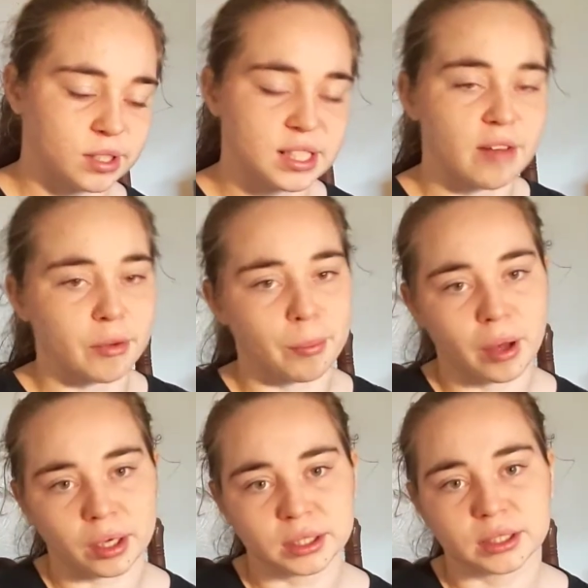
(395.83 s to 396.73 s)

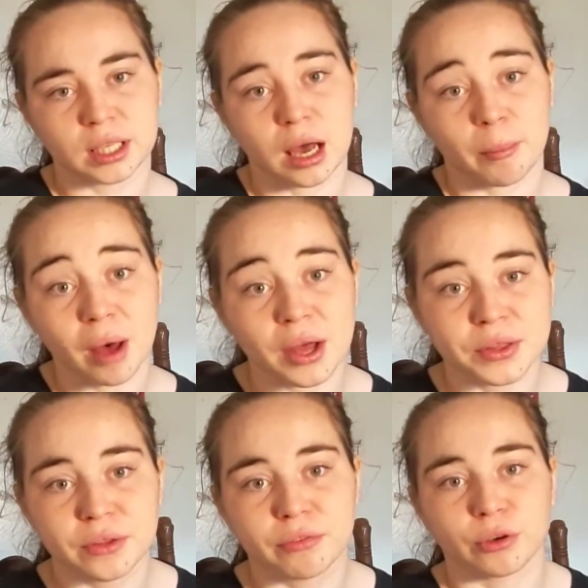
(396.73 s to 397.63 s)
$7 a
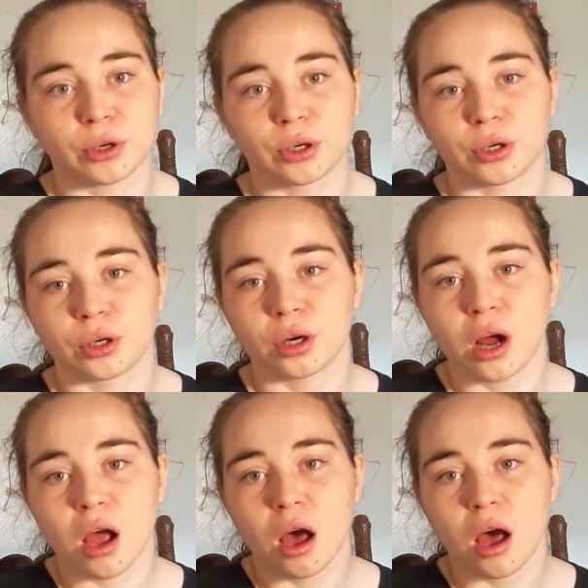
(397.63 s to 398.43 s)
month for